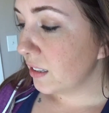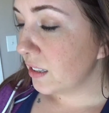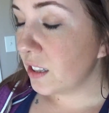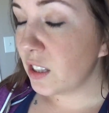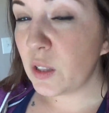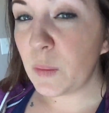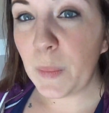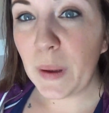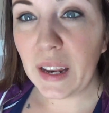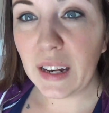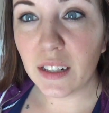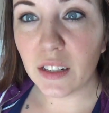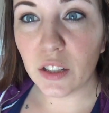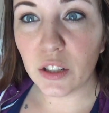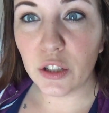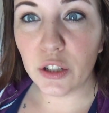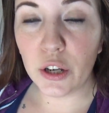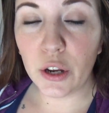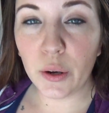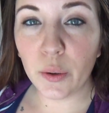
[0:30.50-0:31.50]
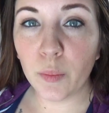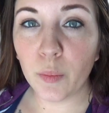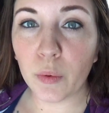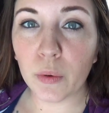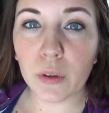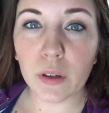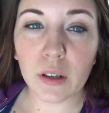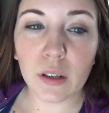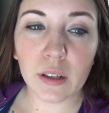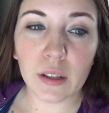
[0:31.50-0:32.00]
spent no
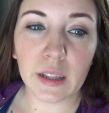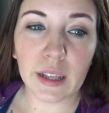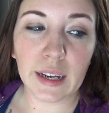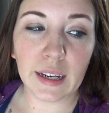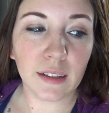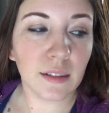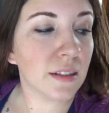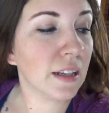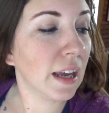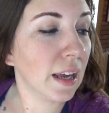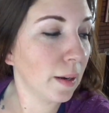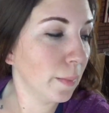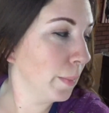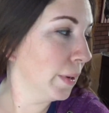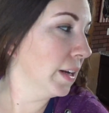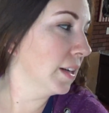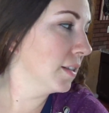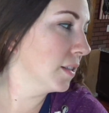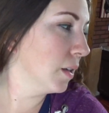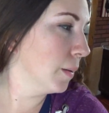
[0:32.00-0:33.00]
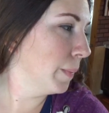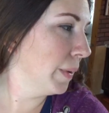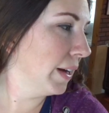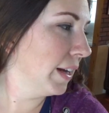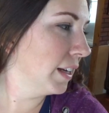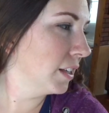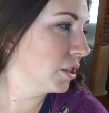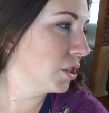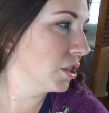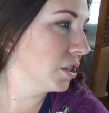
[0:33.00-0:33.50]
more than 10 minutes on my
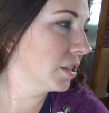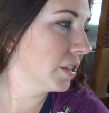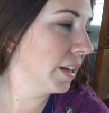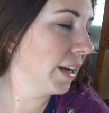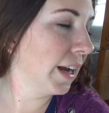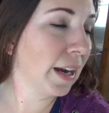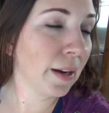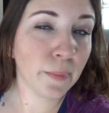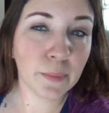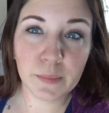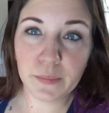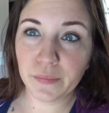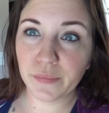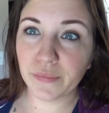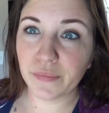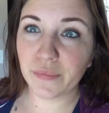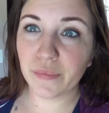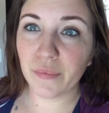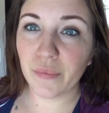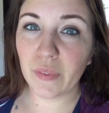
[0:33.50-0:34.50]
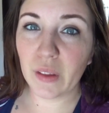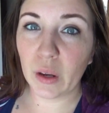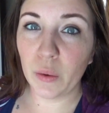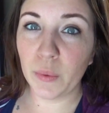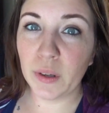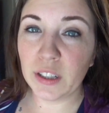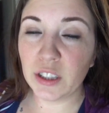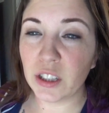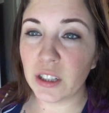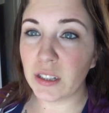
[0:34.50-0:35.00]
kitchen today,
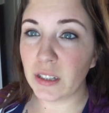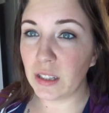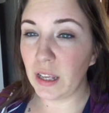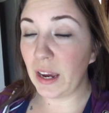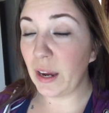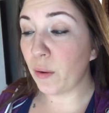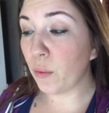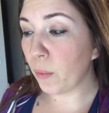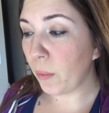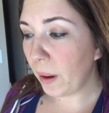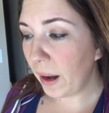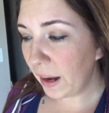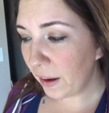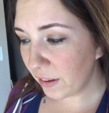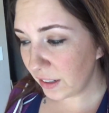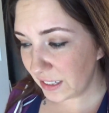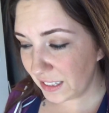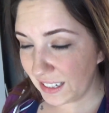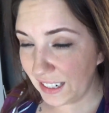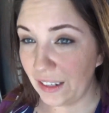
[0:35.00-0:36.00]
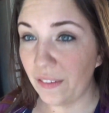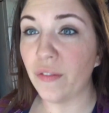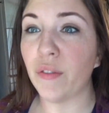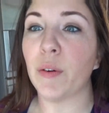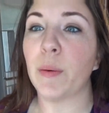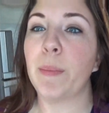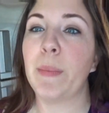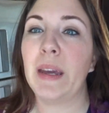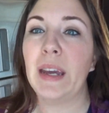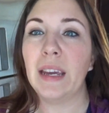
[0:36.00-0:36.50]
which is a rarity
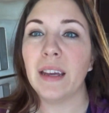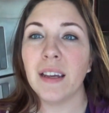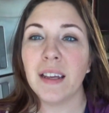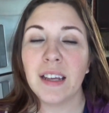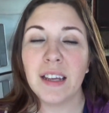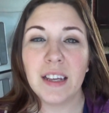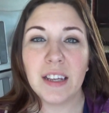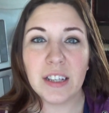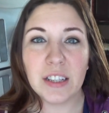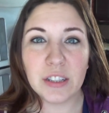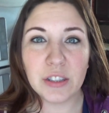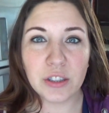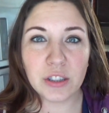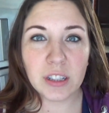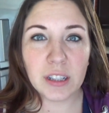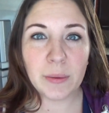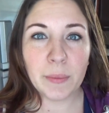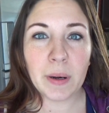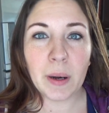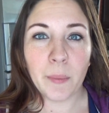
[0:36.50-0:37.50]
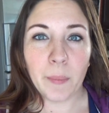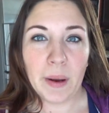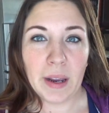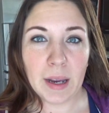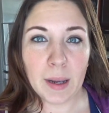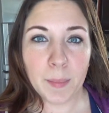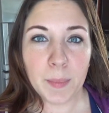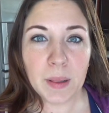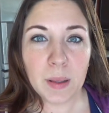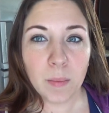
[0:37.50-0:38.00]
for me. Usually when I
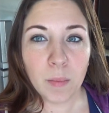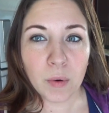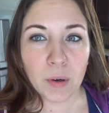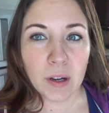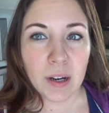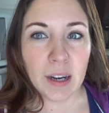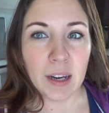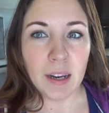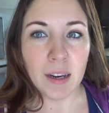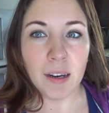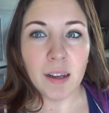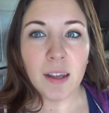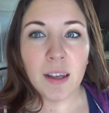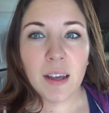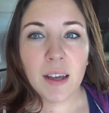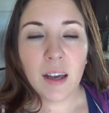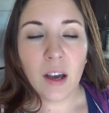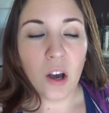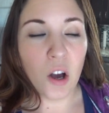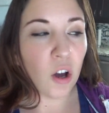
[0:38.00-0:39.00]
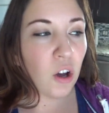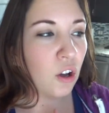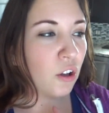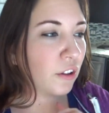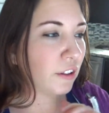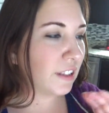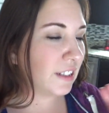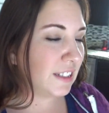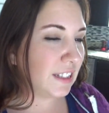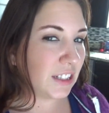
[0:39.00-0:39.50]
wake up in the morning,
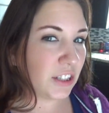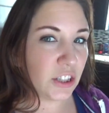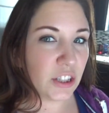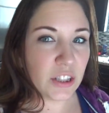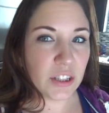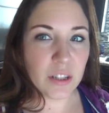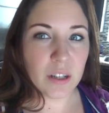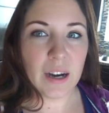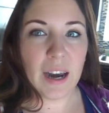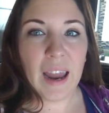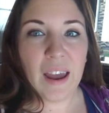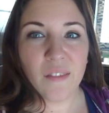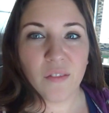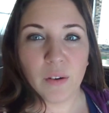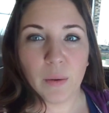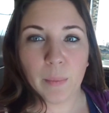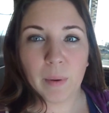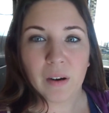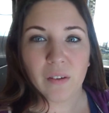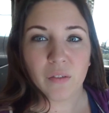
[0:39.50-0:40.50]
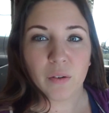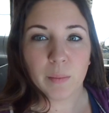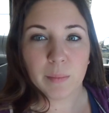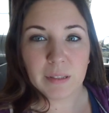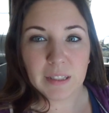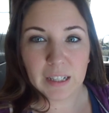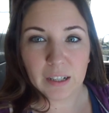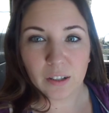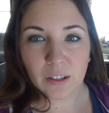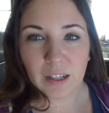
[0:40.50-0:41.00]
all the dishes are everywhere from
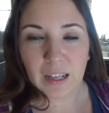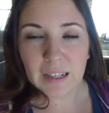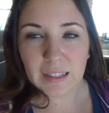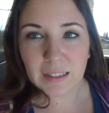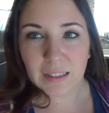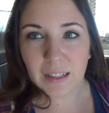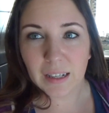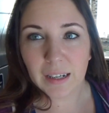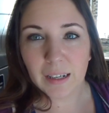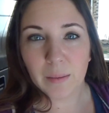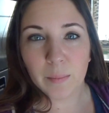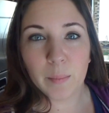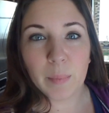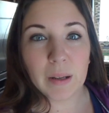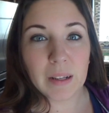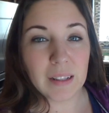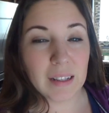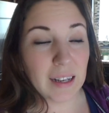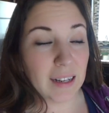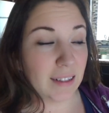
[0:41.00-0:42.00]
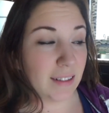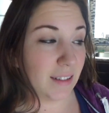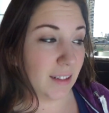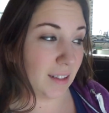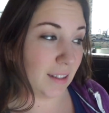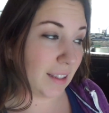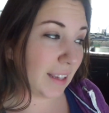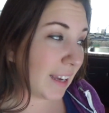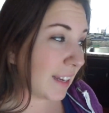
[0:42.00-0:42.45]
dinner last night, but that is not the